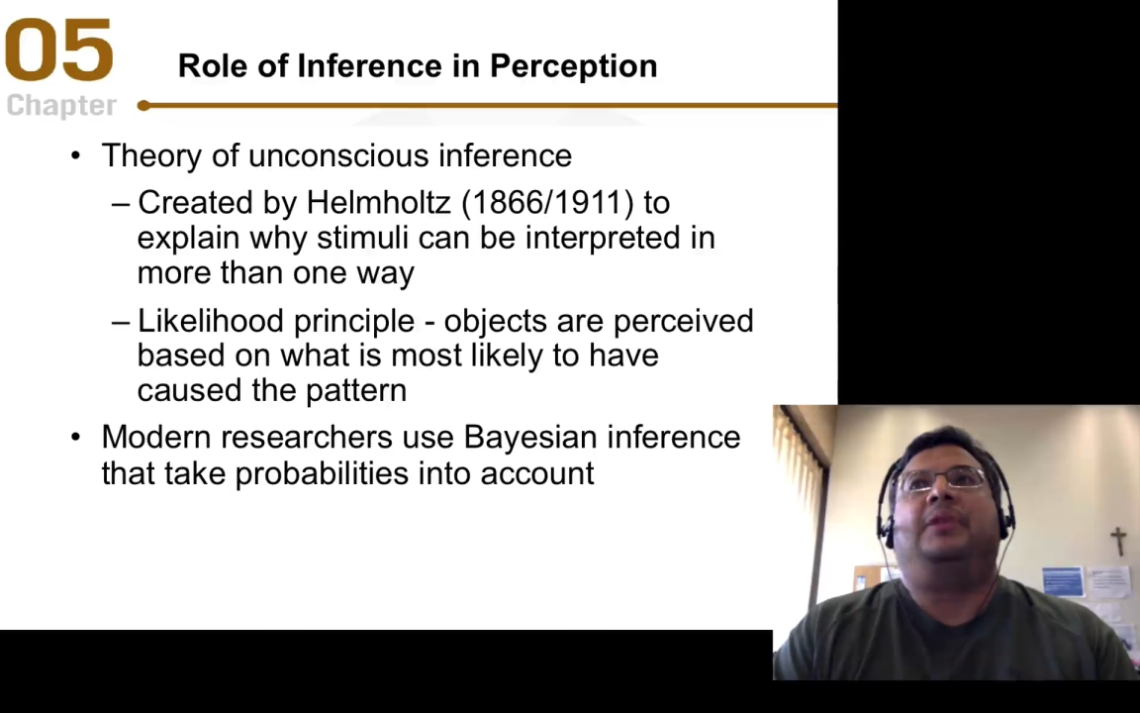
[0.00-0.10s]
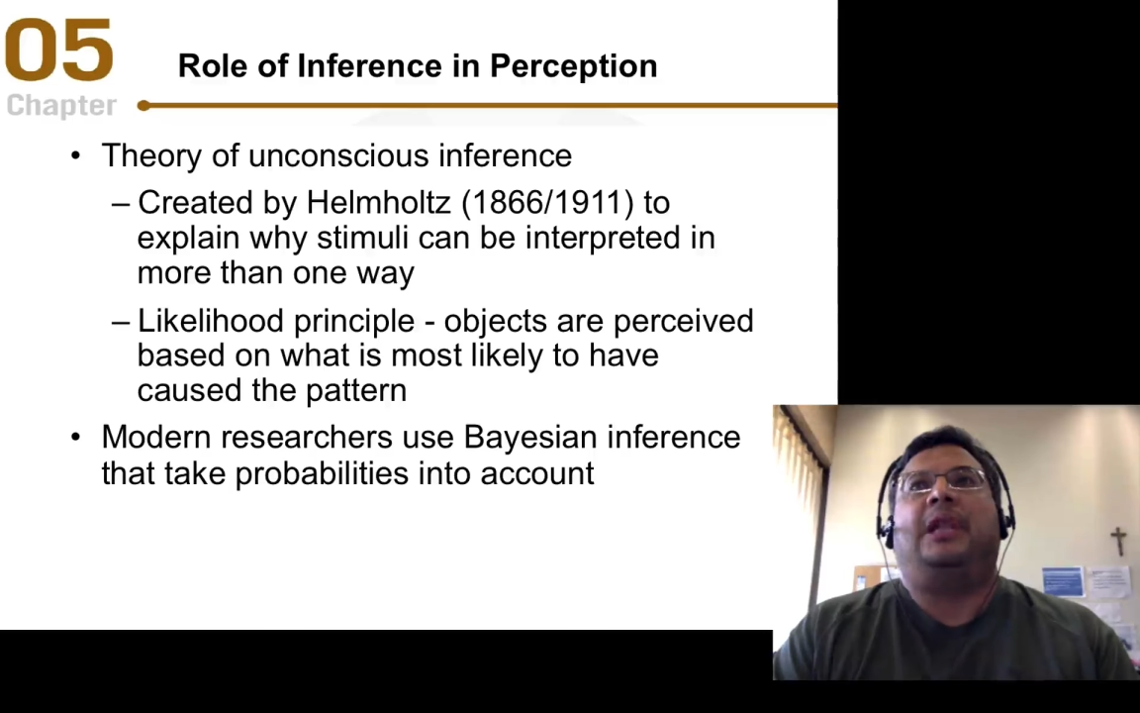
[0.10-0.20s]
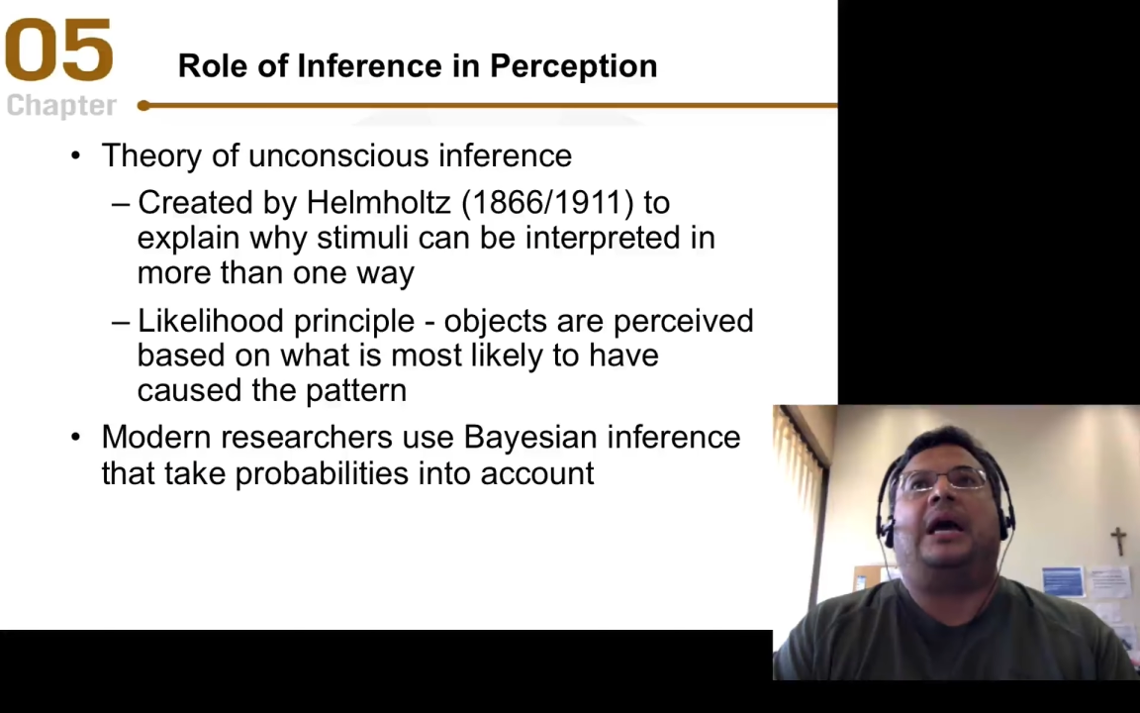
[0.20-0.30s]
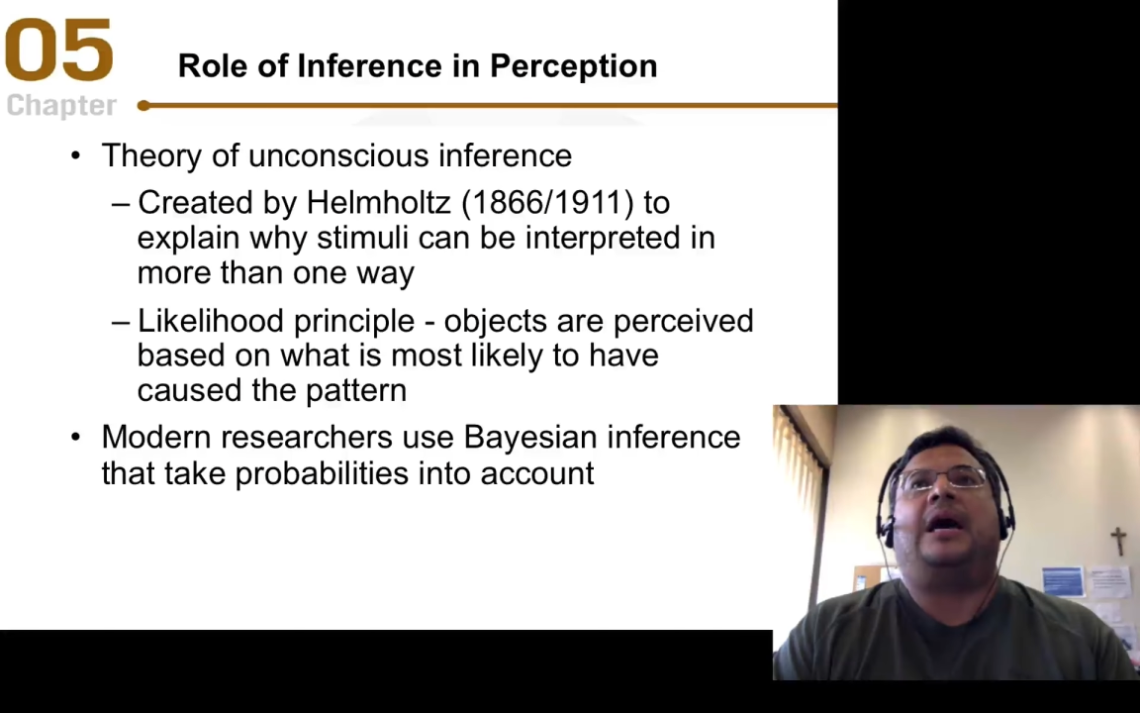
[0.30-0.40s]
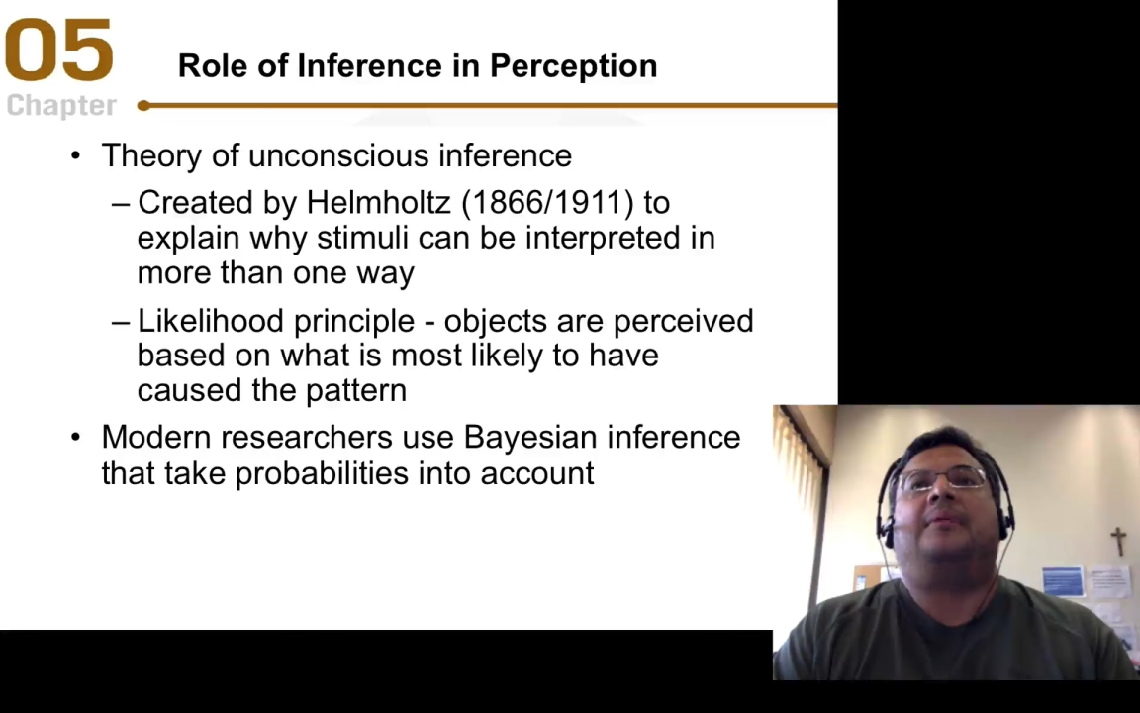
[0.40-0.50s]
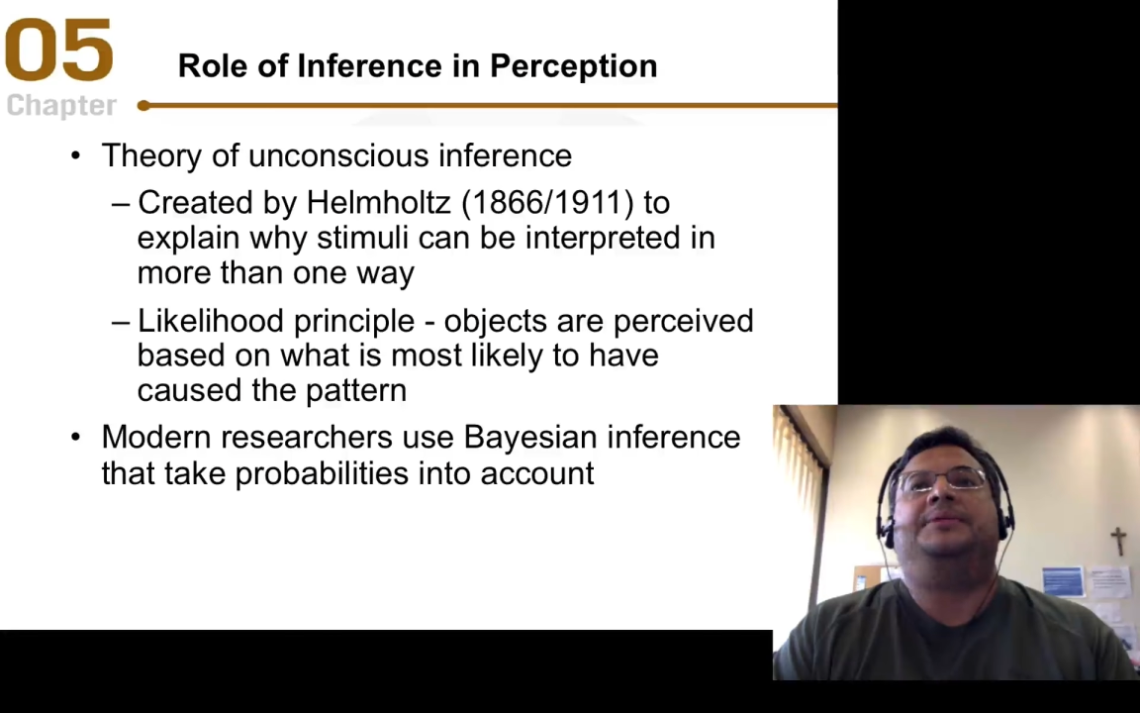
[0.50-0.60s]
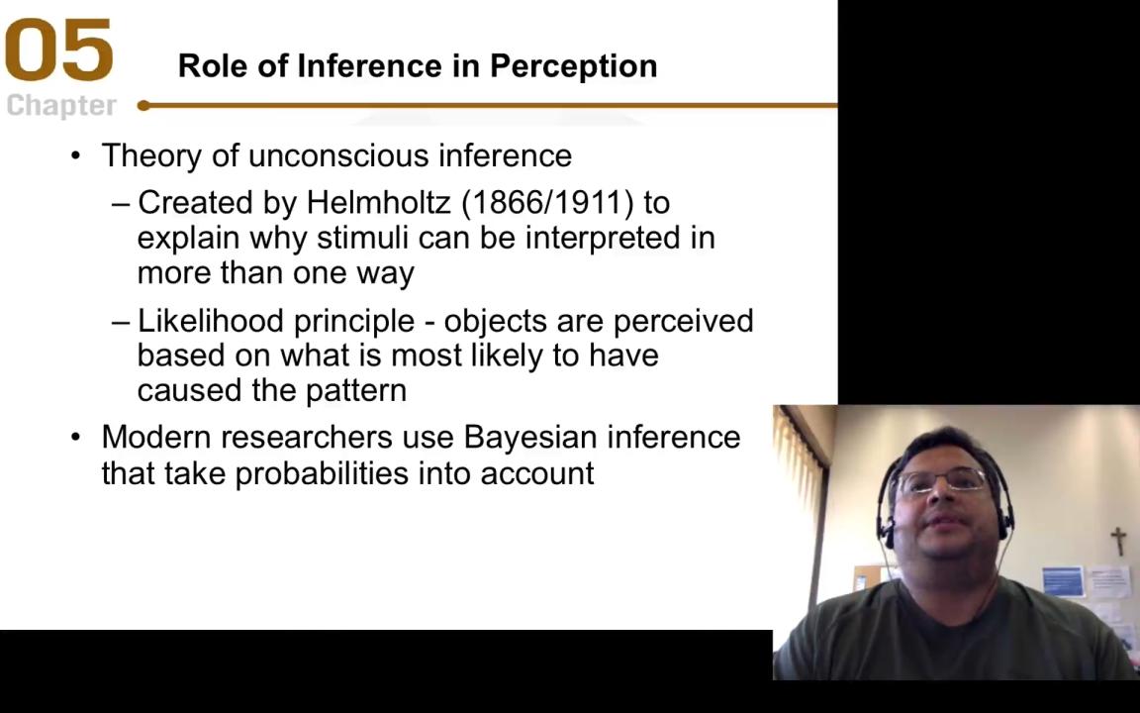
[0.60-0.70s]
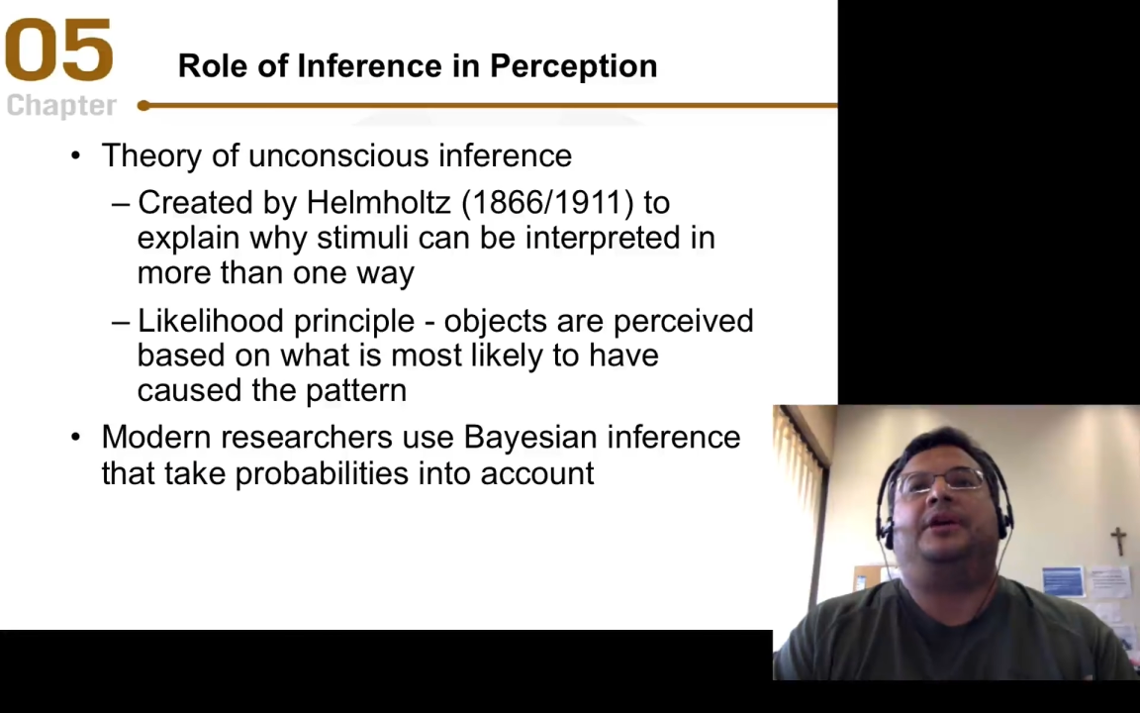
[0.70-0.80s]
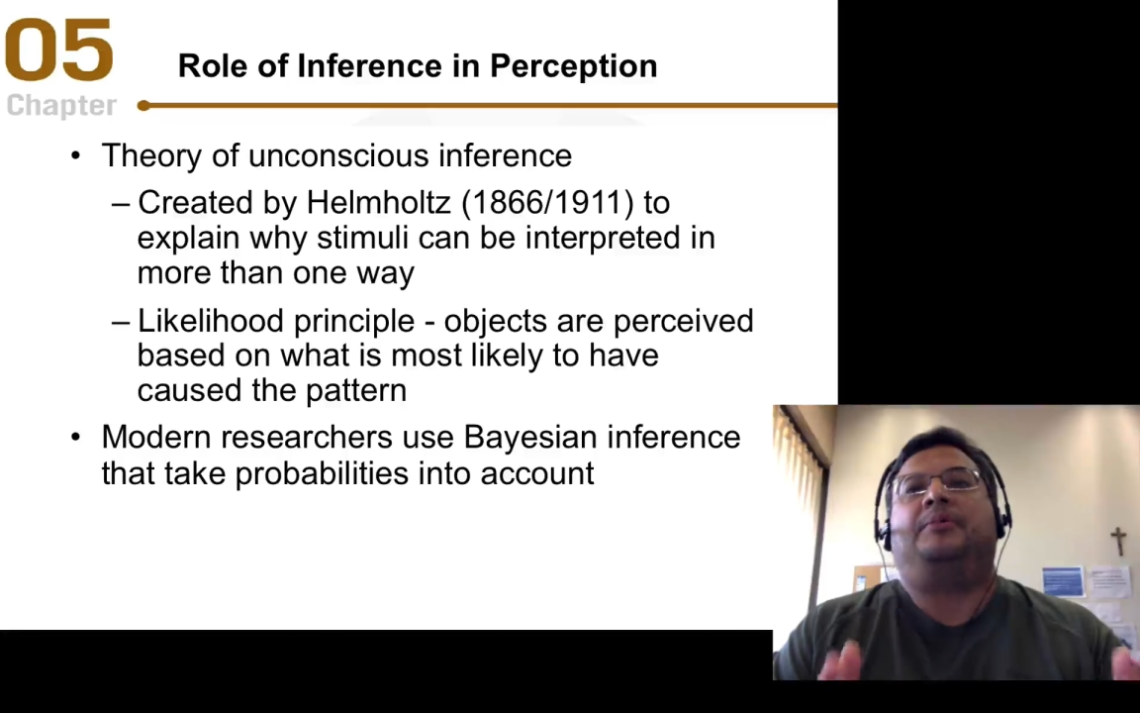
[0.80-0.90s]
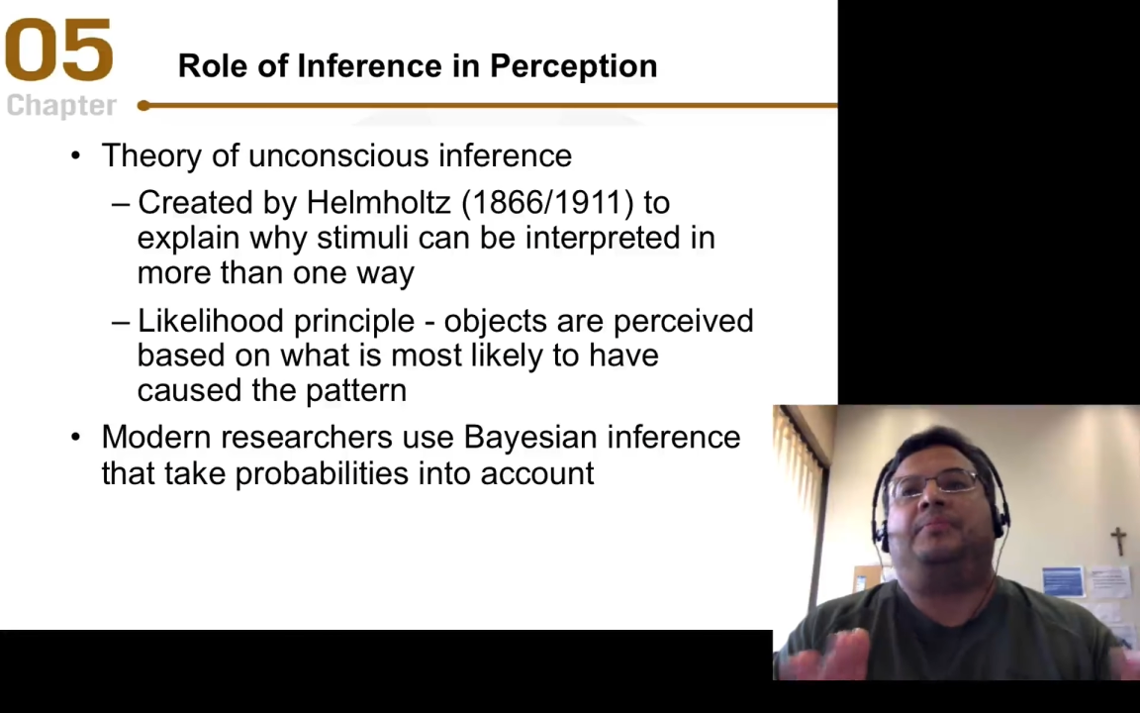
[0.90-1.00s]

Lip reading: blobs that are